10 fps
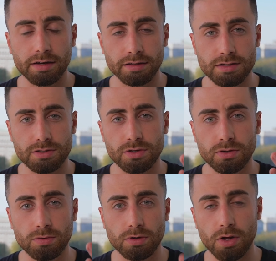guidance
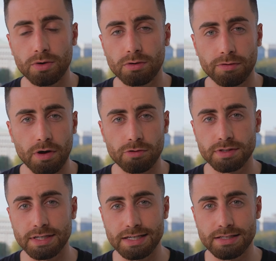to local
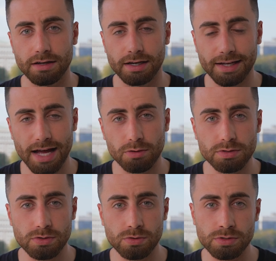authorities and
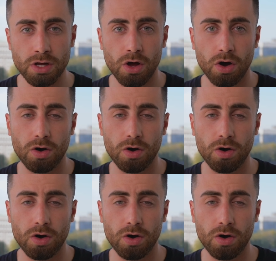councils